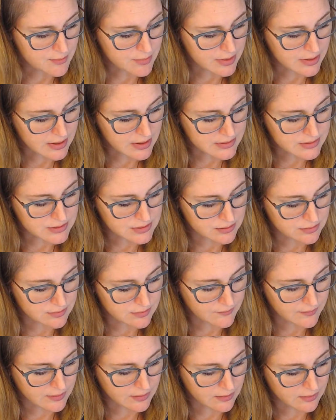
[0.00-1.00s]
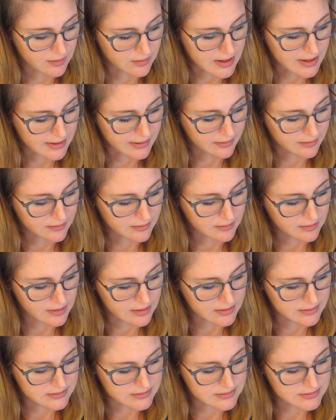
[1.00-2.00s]
but I do feel like
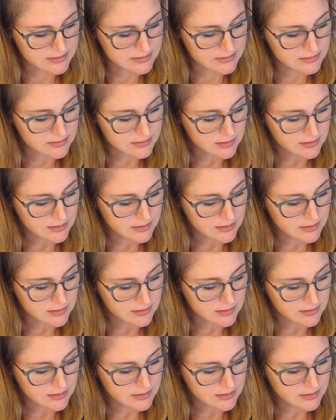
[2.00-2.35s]
it's